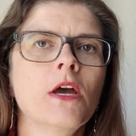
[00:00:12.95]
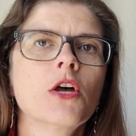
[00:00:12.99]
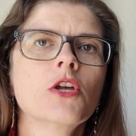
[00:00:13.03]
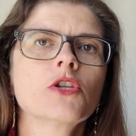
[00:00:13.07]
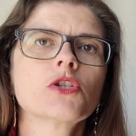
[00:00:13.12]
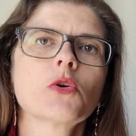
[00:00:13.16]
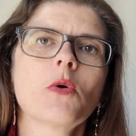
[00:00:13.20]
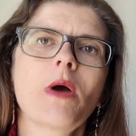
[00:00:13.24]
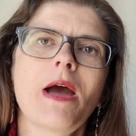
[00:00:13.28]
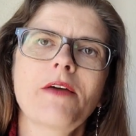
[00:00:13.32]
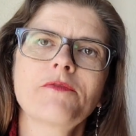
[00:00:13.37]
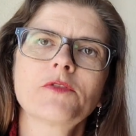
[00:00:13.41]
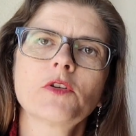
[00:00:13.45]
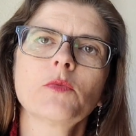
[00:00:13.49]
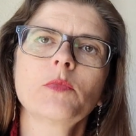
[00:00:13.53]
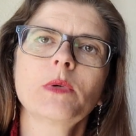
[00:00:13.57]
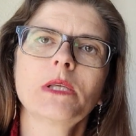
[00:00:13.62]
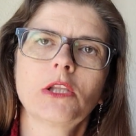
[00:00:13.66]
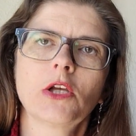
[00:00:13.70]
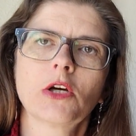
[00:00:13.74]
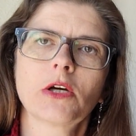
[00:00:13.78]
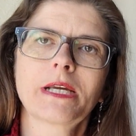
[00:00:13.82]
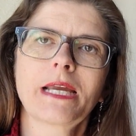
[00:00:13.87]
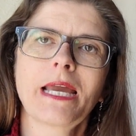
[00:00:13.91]
So after we
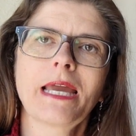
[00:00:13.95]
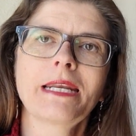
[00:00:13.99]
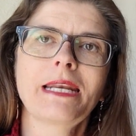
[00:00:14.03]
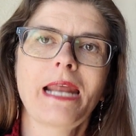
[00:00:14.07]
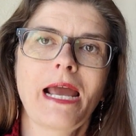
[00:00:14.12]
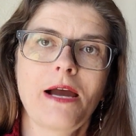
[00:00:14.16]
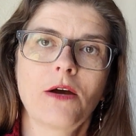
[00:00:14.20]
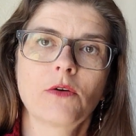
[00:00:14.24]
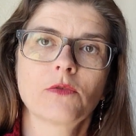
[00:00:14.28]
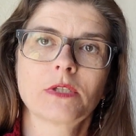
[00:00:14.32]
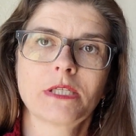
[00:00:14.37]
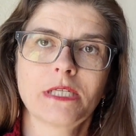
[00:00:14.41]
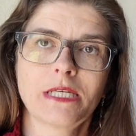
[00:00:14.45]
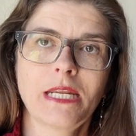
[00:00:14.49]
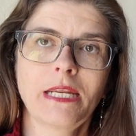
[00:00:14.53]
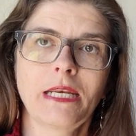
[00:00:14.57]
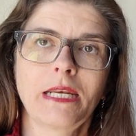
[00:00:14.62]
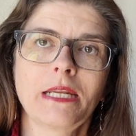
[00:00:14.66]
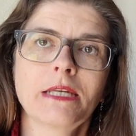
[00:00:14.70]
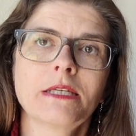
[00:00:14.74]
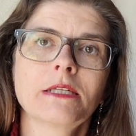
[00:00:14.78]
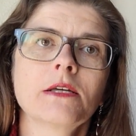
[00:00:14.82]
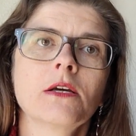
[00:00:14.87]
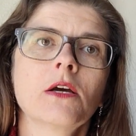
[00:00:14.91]
look at how to knit
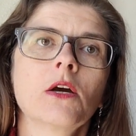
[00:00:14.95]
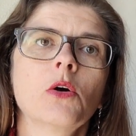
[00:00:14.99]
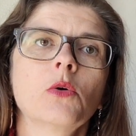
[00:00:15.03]
it,